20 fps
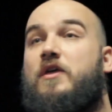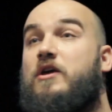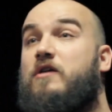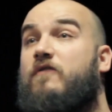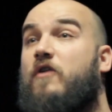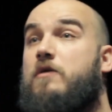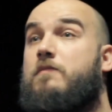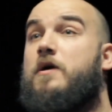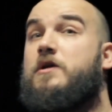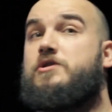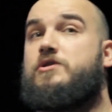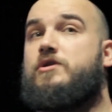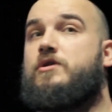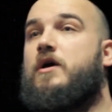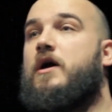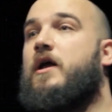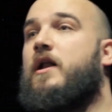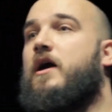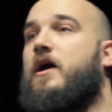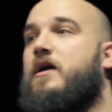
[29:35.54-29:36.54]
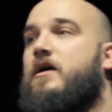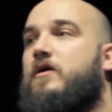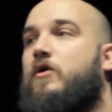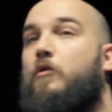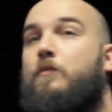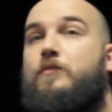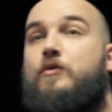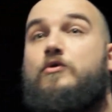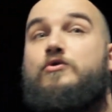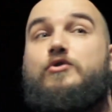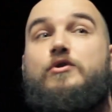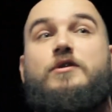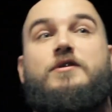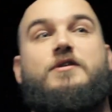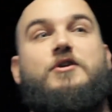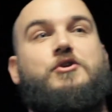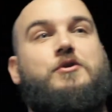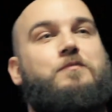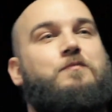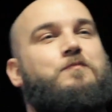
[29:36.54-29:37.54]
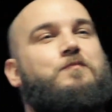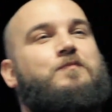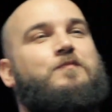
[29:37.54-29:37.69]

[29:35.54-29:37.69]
Thank you very much, and I hope you enjoyed this session.